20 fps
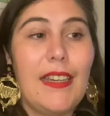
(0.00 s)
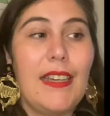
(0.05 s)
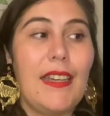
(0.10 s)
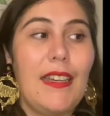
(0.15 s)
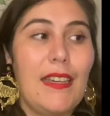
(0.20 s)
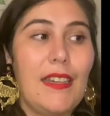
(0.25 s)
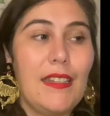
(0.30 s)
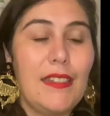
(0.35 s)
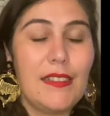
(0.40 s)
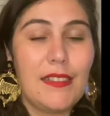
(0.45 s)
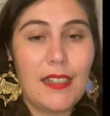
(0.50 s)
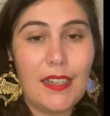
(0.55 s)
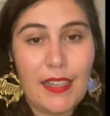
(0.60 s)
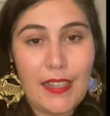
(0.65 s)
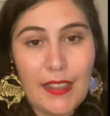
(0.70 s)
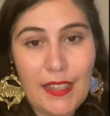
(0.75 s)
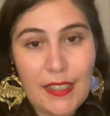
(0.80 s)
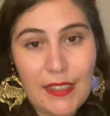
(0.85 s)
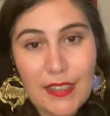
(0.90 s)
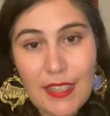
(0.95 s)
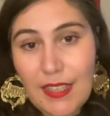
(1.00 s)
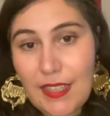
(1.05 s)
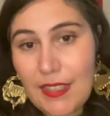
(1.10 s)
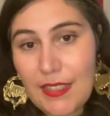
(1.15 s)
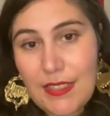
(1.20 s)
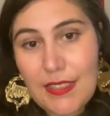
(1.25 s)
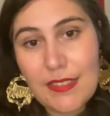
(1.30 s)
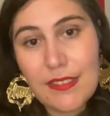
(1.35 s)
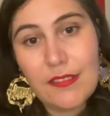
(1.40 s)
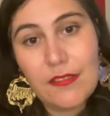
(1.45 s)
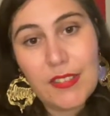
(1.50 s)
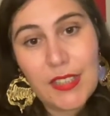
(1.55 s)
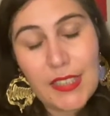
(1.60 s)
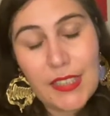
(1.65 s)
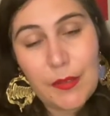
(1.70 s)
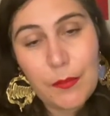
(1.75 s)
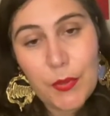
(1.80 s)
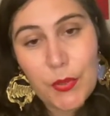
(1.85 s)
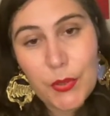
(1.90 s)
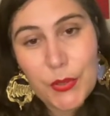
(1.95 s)
and I think that is a really
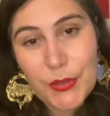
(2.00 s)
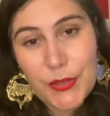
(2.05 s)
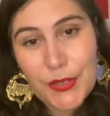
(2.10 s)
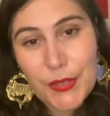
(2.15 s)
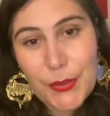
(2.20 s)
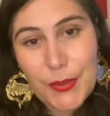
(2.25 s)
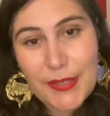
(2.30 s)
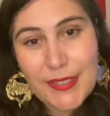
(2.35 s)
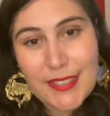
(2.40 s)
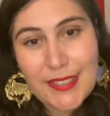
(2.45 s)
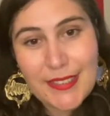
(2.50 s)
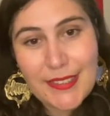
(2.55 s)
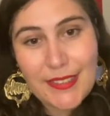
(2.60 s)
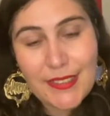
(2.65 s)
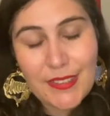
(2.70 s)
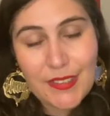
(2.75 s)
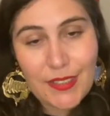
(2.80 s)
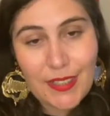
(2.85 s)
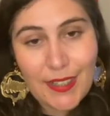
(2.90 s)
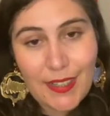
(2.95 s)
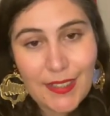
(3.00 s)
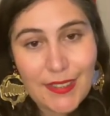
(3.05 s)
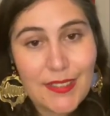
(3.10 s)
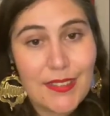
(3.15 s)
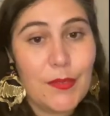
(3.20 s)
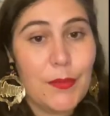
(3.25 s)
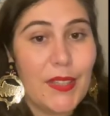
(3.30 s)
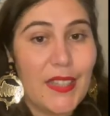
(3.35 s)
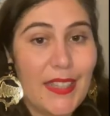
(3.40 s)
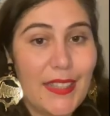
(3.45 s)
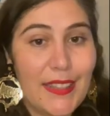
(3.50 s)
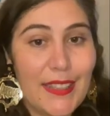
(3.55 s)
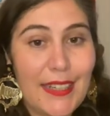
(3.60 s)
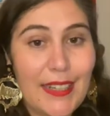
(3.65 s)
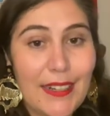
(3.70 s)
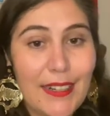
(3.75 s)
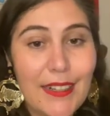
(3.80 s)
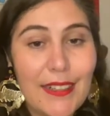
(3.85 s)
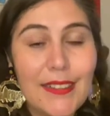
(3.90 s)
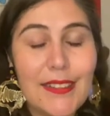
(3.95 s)
important question to ask within the
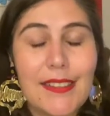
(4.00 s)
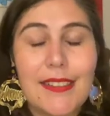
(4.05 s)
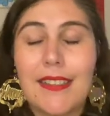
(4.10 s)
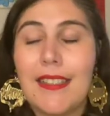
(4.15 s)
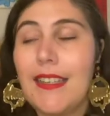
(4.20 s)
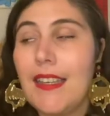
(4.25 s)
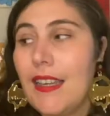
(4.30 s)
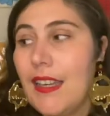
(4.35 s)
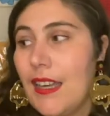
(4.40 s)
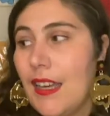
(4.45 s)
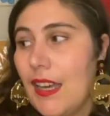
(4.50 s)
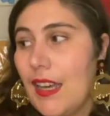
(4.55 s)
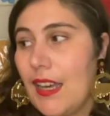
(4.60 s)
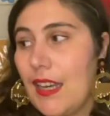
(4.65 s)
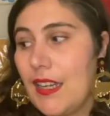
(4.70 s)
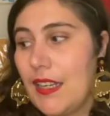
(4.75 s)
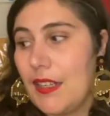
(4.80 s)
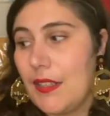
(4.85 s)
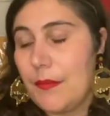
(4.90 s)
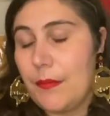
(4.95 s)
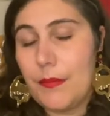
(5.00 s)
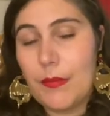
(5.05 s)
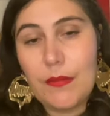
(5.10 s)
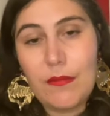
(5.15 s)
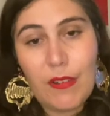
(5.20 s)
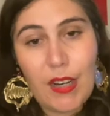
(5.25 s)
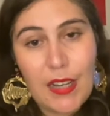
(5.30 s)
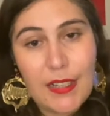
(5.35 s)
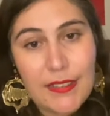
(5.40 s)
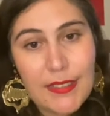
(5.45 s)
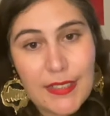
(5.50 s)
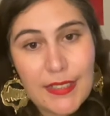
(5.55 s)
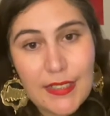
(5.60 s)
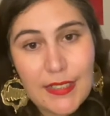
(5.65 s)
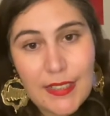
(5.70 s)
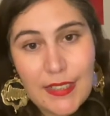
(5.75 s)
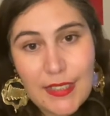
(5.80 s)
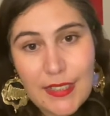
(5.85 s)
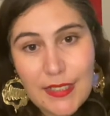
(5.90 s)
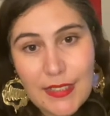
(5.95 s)
arts. Rising
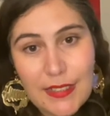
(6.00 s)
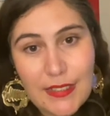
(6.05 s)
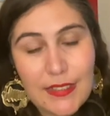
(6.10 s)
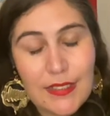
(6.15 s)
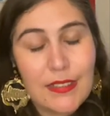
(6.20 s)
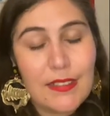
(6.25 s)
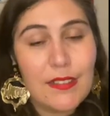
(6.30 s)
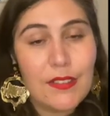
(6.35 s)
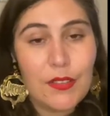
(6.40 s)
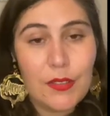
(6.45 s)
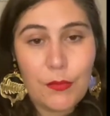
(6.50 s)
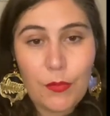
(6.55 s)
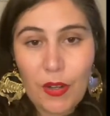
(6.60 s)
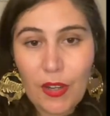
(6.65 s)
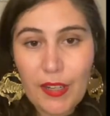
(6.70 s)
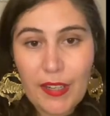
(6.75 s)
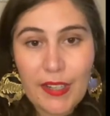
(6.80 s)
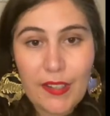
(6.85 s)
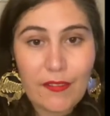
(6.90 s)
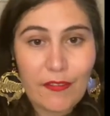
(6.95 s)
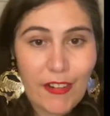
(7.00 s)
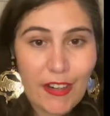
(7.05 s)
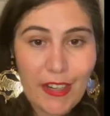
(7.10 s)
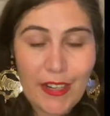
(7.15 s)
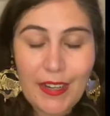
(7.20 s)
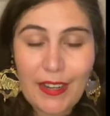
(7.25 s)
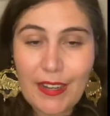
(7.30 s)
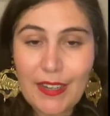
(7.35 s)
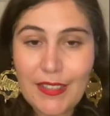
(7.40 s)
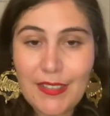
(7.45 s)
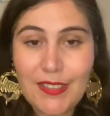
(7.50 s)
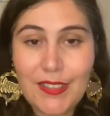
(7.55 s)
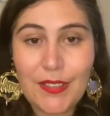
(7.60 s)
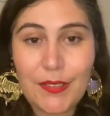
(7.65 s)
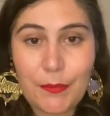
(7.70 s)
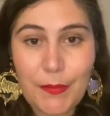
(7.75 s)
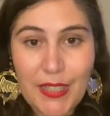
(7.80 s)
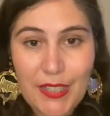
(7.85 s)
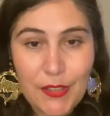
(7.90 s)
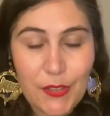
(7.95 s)
is working very hard to
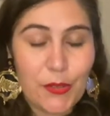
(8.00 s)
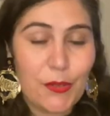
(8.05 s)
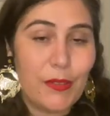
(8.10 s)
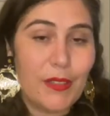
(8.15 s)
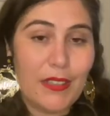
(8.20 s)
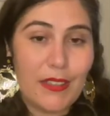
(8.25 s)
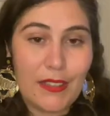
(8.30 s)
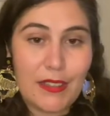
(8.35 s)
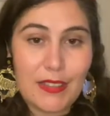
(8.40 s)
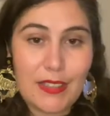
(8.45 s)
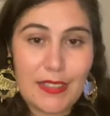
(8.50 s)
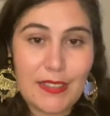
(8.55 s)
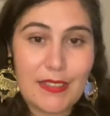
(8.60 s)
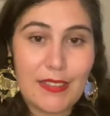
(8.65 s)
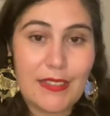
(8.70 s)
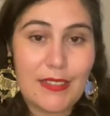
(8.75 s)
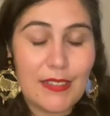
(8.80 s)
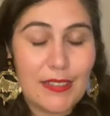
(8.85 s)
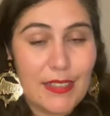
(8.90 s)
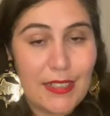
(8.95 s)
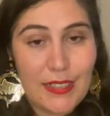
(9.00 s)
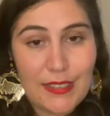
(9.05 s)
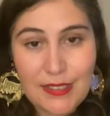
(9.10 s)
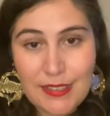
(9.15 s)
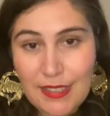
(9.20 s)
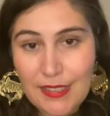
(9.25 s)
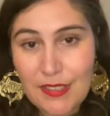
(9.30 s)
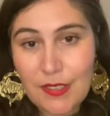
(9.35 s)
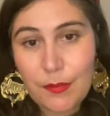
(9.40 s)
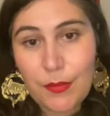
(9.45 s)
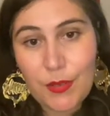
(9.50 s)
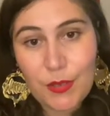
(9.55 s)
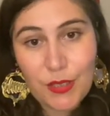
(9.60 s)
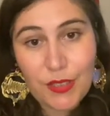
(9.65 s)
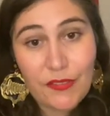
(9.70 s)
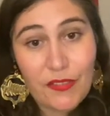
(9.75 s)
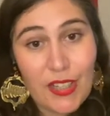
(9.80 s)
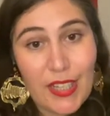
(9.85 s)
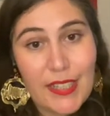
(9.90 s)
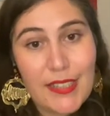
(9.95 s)
make sure that this is an accessible
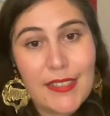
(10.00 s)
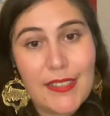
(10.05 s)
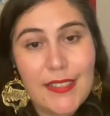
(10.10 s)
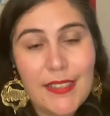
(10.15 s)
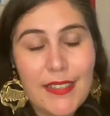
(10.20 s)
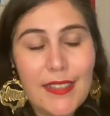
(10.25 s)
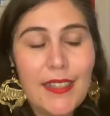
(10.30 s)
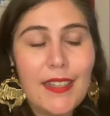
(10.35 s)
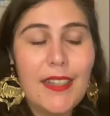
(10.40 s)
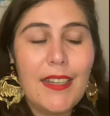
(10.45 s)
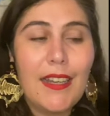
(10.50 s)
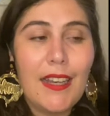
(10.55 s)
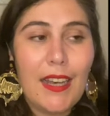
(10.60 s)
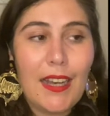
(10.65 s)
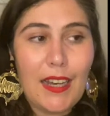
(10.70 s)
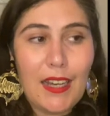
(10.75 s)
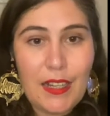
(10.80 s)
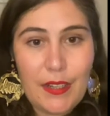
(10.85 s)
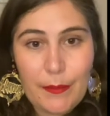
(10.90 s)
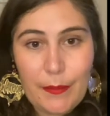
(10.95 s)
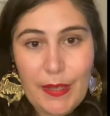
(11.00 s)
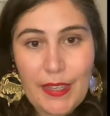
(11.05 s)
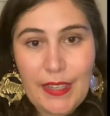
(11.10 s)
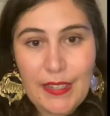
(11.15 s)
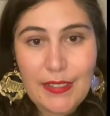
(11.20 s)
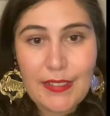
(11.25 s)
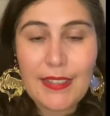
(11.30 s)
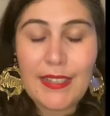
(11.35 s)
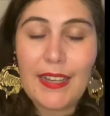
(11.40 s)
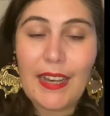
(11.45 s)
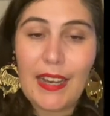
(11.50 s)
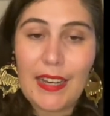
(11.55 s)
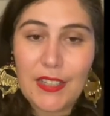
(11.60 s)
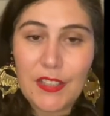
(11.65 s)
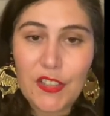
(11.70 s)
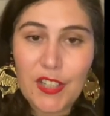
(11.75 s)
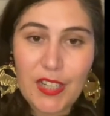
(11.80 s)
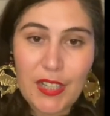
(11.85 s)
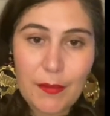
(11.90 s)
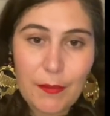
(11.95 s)
event, and the Art
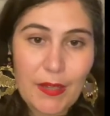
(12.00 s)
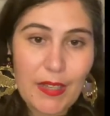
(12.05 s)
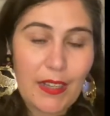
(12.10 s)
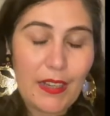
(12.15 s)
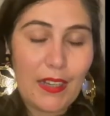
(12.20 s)
Tram